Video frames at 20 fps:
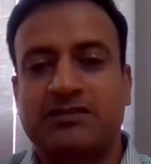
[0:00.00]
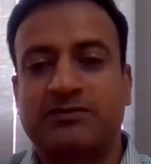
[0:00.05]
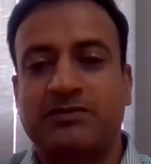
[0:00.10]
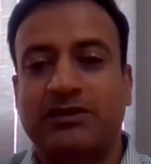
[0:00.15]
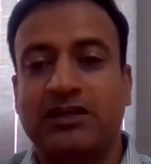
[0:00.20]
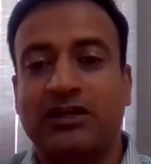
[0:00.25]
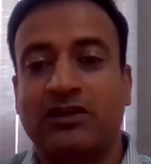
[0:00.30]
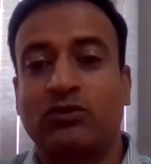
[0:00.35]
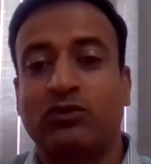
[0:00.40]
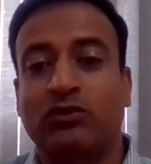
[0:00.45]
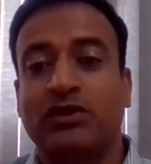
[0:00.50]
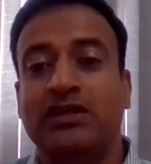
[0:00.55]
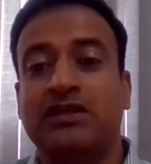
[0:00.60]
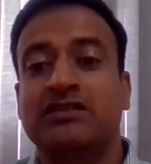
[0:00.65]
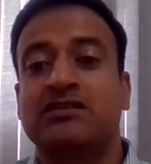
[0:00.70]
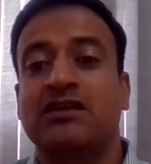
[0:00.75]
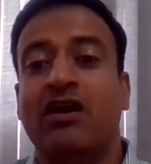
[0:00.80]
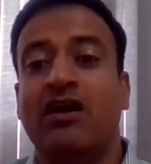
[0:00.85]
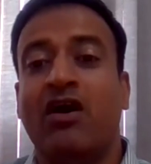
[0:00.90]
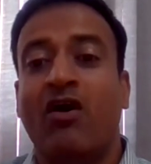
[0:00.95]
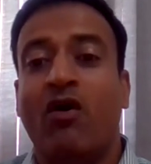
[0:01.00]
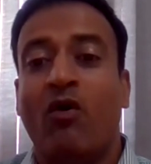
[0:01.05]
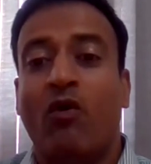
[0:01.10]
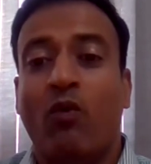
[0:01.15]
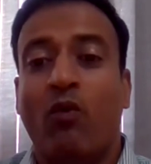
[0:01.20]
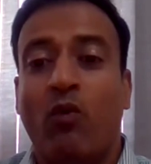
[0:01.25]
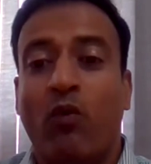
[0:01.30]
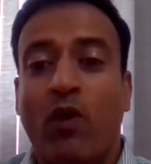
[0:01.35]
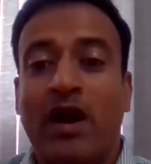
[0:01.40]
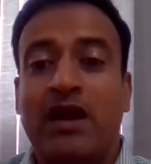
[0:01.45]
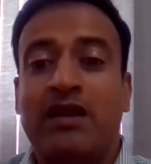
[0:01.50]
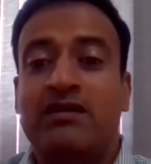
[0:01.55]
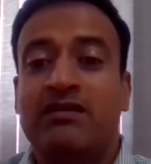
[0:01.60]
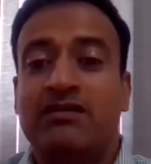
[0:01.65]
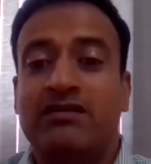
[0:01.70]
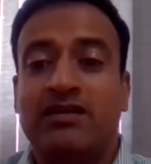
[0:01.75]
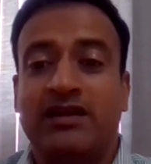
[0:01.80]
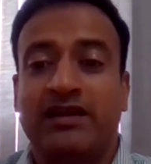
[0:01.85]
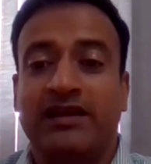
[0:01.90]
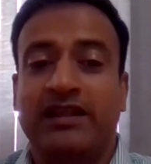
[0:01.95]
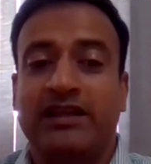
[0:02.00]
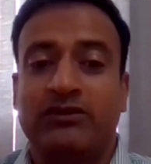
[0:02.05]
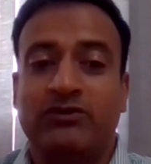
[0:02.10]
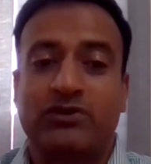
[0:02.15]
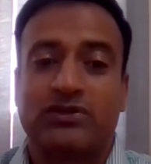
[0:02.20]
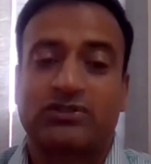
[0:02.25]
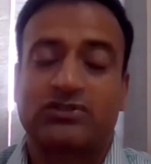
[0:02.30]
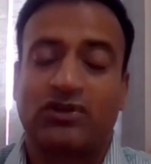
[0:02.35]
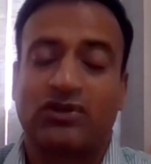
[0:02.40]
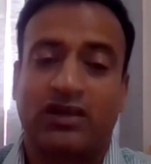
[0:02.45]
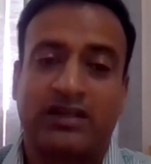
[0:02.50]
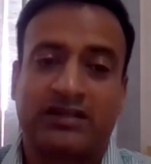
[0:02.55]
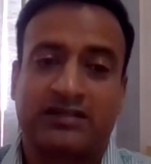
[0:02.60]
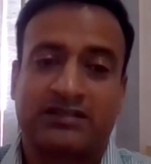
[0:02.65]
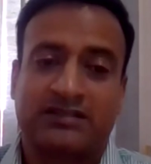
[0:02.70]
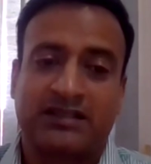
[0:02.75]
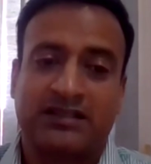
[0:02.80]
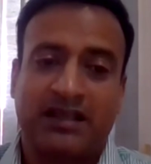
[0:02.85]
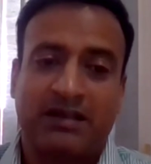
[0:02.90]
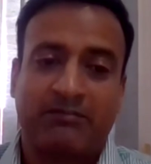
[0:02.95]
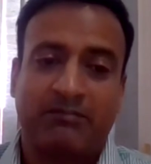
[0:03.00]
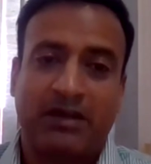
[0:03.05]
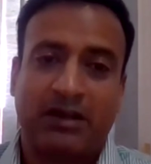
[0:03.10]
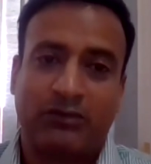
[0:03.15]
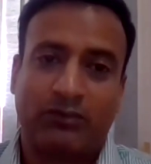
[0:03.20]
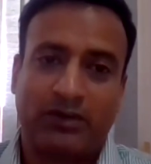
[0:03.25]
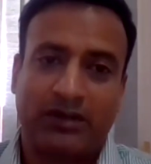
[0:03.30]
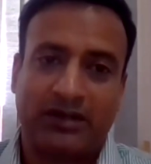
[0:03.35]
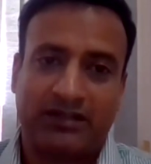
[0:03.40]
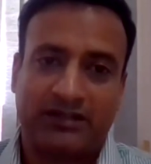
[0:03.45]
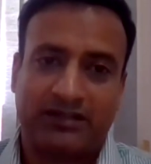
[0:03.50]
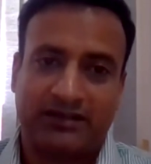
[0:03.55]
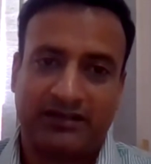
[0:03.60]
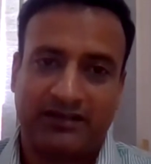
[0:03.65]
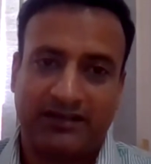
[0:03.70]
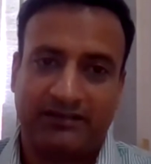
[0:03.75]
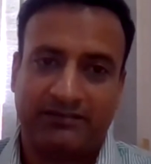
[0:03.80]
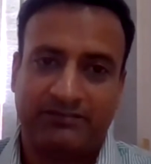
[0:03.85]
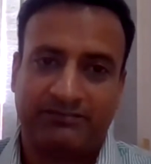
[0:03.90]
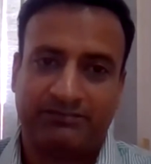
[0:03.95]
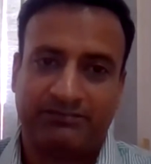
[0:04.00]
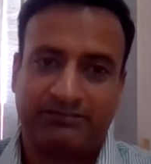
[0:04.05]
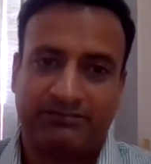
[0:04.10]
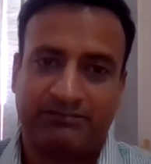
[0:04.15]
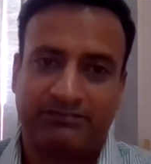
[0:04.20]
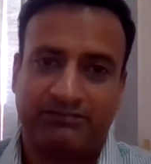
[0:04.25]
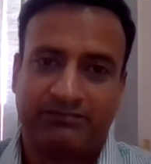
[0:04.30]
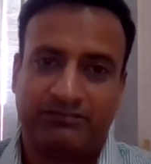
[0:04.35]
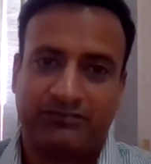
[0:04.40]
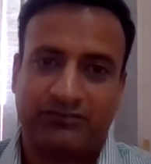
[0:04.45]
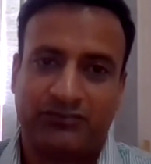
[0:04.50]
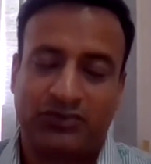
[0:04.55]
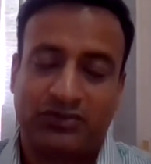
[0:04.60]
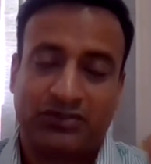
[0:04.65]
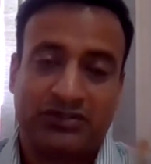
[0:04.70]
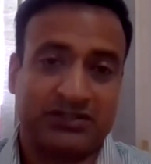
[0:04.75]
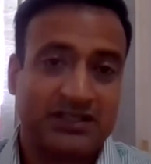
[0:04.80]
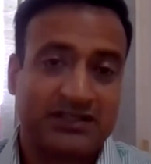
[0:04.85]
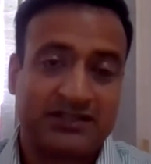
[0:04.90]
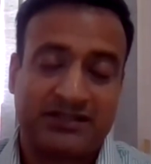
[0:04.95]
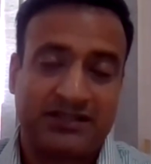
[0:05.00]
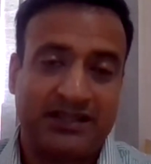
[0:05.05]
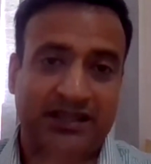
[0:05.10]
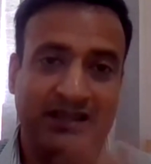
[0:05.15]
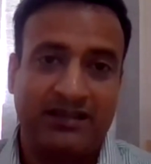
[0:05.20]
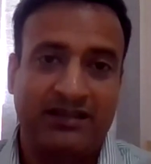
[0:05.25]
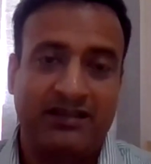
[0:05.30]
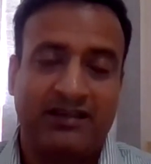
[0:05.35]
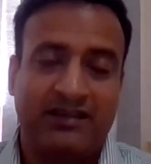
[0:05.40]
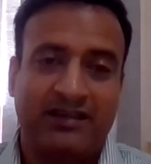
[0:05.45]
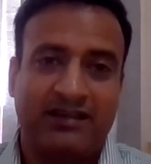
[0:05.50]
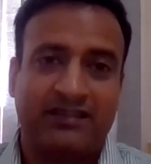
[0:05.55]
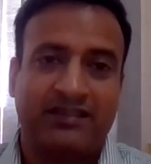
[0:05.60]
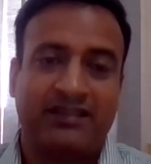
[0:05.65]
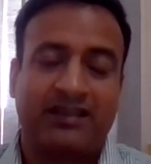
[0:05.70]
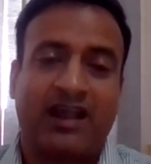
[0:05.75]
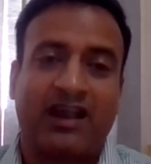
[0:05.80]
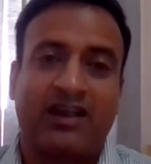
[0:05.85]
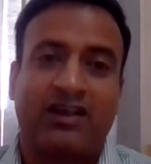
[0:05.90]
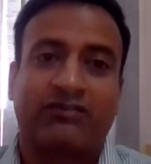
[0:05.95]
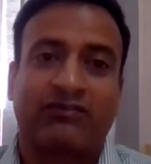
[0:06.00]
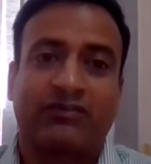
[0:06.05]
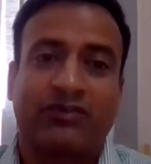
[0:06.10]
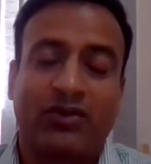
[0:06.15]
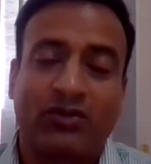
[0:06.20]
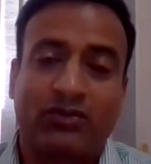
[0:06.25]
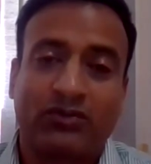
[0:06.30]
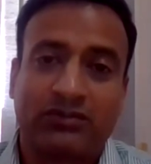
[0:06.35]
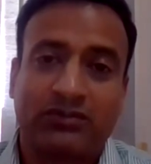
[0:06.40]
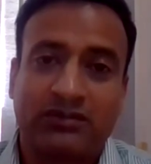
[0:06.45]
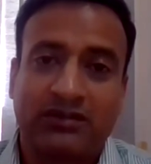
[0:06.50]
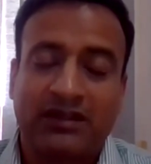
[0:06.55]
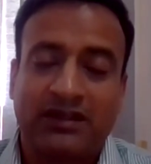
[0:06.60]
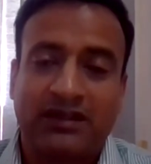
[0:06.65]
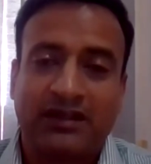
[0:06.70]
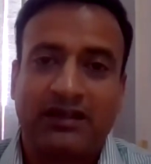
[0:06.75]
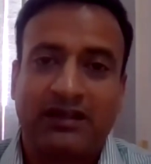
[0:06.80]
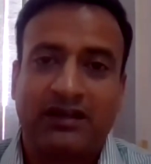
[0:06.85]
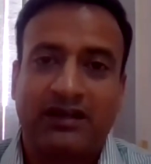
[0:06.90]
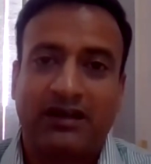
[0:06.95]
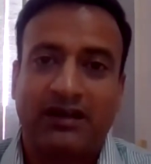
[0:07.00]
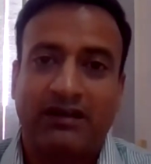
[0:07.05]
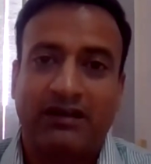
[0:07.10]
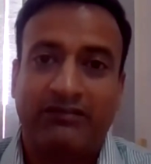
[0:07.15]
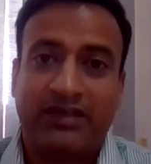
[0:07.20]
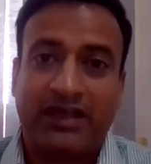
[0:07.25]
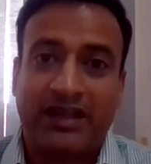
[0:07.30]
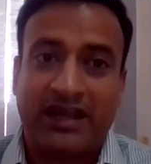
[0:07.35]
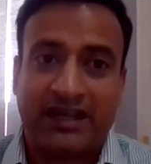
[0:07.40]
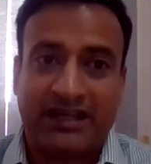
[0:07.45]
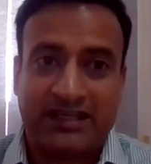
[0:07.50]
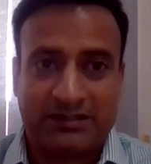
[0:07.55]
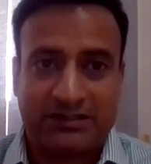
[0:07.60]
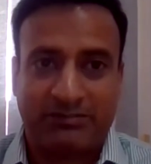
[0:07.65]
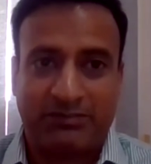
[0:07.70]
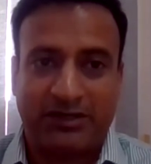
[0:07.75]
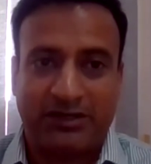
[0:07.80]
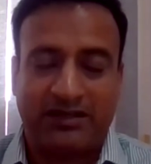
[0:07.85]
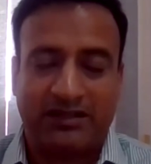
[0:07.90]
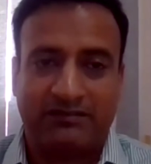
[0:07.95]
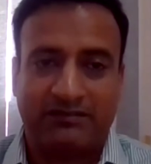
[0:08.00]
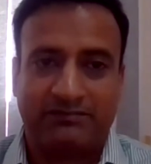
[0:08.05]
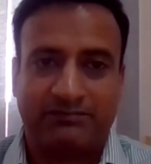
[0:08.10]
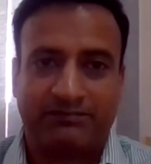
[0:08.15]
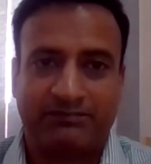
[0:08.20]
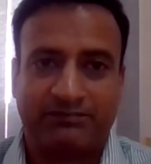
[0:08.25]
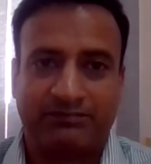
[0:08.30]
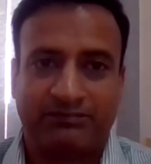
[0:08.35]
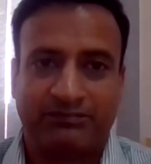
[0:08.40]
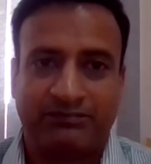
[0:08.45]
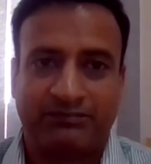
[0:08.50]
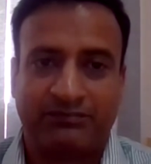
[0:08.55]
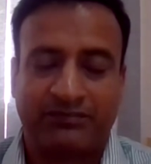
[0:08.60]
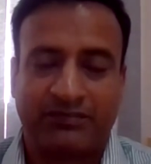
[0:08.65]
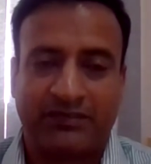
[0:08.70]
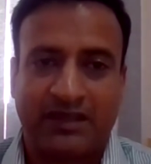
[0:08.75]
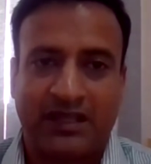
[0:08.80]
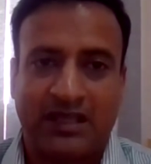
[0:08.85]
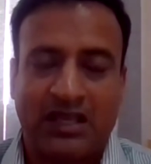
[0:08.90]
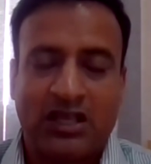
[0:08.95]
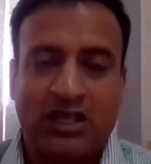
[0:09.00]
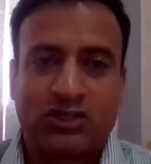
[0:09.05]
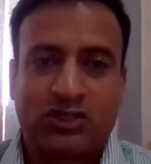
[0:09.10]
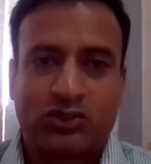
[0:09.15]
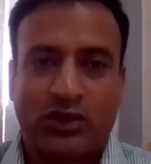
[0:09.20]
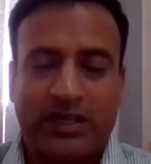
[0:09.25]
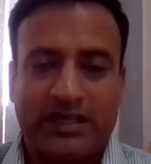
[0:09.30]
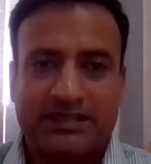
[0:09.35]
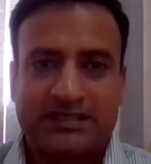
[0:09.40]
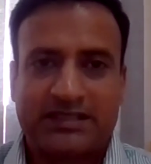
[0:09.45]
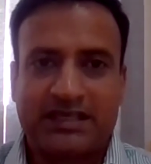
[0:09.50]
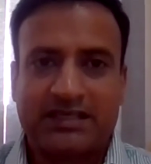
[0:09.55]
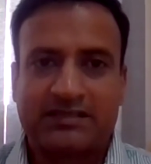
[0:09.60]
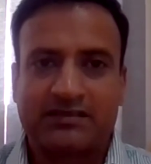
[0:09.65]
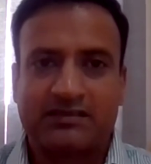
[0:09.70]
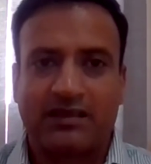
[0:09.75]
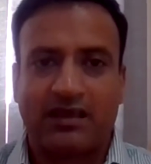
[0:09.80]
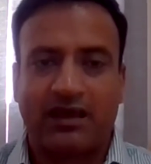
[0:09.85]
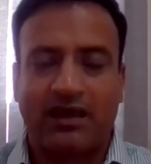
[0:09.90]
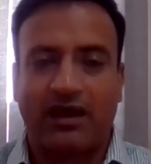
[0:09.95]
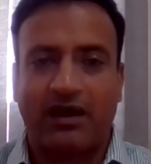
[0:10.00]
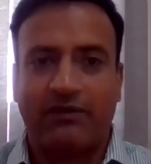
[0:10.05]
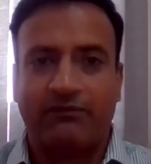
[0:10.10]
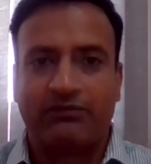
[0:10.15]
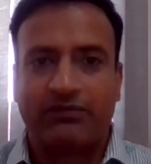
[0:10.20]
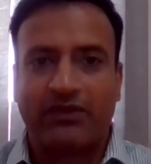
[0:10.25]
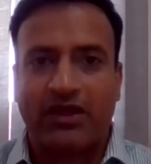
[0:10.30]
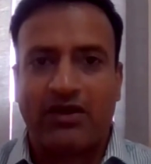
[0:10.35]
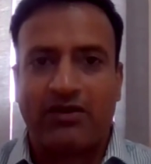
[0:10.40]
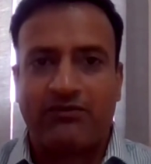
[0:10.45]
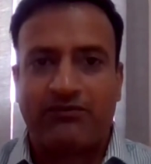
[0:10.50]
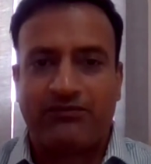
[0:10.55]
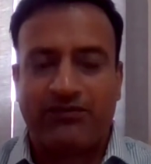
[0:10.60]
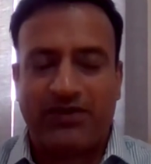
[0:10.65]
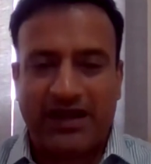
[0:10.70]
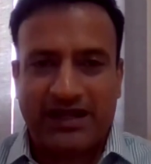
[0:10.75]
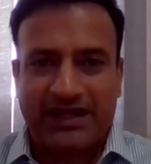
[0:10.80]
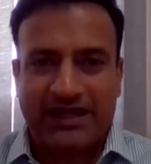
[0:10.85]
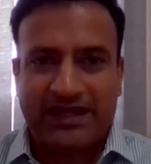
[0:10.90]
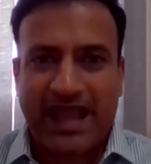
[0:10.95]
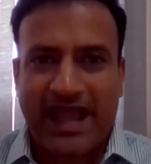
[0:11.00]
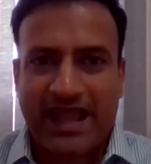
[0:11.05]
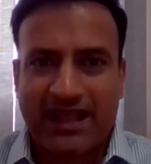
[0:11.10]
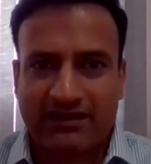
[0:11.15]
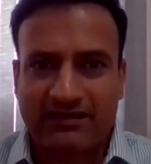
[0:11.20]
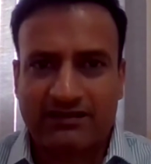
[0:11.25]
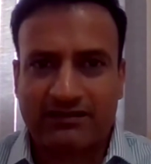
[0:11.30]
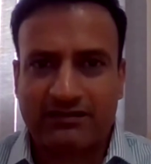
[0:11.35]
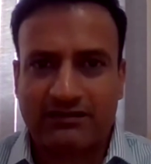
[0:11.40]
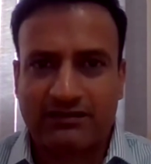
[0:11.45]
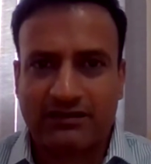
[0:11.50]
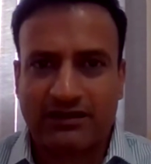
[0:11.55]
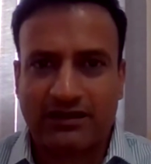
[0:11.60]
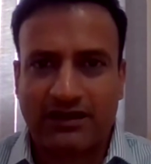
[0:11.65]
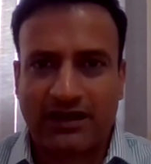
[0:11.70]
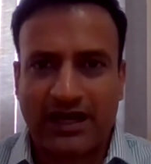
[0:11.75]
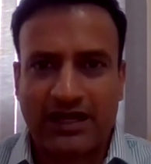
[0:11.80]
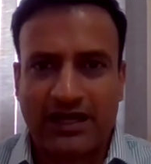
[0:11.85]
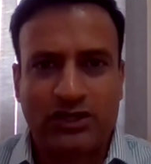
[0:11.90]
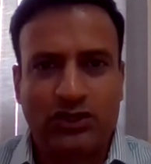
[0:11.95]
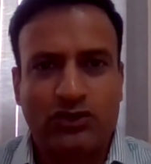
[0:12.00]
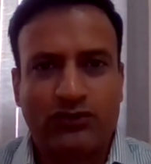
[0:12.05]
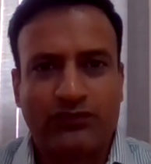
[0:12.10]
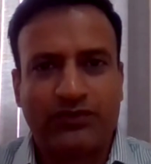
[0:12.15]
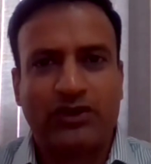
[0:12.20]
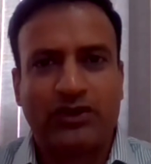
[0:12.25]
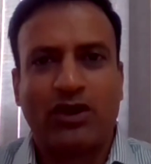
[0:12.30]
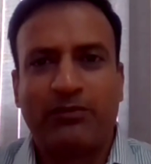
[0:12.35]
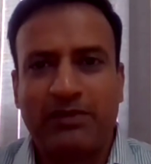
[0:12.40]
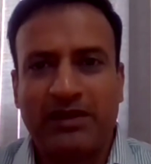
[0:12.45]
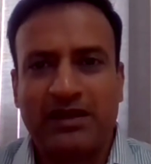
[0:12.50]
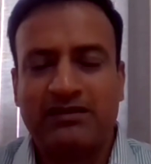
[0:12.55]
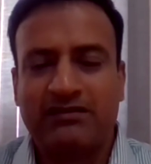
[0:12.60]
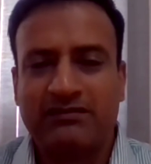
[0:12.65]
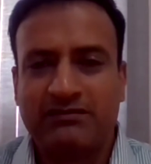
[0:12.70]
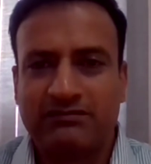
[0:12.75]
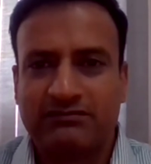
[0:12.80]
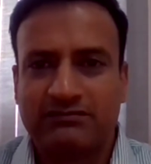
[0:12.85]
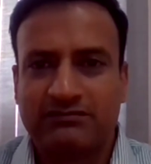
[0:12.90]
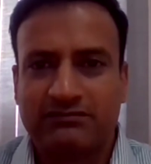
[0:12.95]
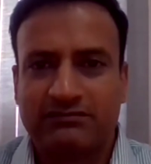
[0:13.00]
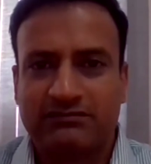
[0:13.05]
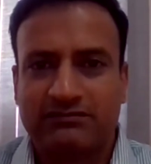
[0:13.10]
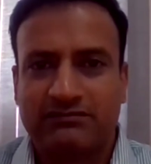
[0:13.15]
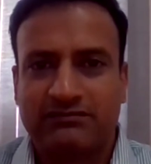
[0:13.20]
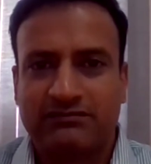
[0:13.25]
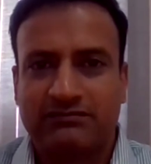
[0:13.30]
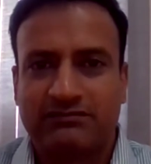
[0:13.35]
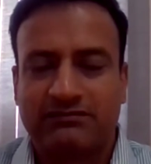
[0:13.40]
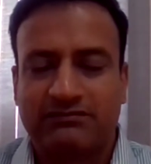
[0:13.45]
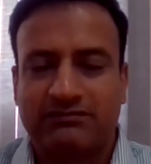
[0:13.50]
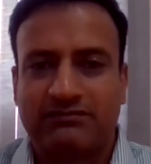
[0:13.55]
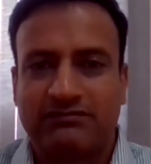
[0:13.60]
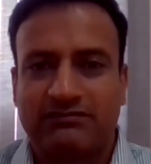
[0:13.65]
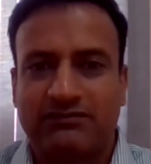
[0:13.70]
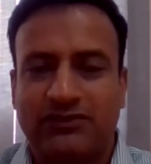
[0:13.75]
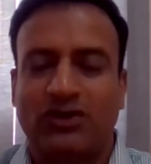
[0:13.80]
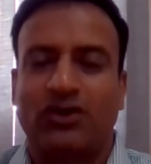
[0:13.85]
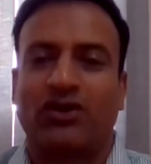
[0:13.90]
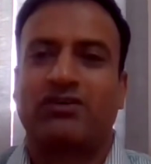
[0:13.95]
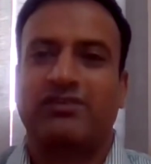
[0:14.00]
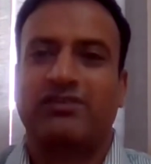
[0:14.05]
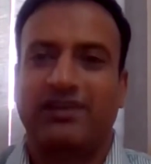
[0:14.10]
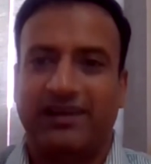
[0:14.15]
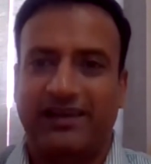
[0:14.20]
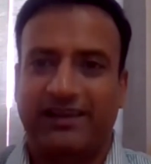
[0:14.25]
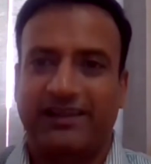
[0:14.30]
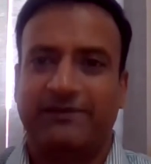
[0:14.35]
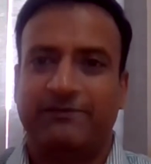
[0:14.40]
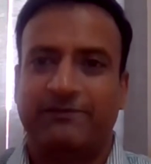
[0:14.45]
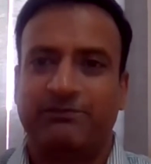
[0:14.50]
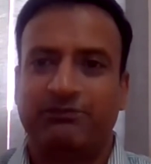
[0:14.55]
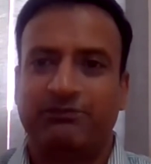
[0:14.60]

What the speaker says: expected to reach 1 trillion US dollars by 2030. You can just see the kind of growth we are anticipating. So is this fintech a new phenomenon? Not really.